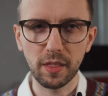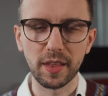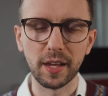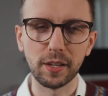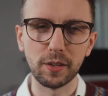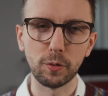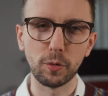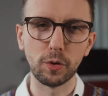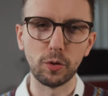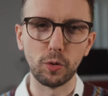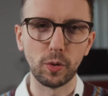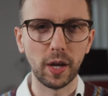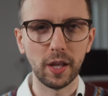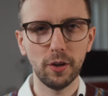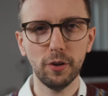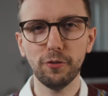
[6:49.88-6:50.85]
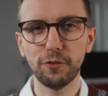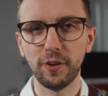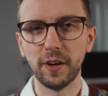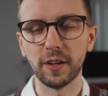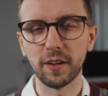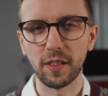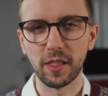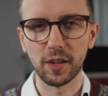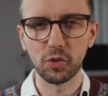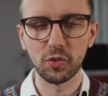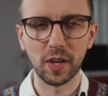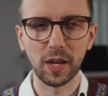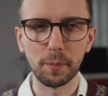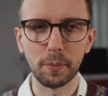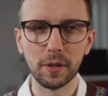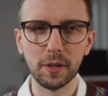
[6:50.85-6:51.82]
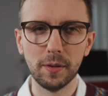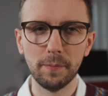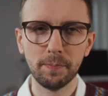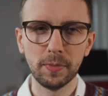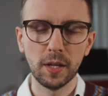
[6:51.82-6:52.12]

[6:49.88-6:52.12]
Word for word: that you cannot find in this table.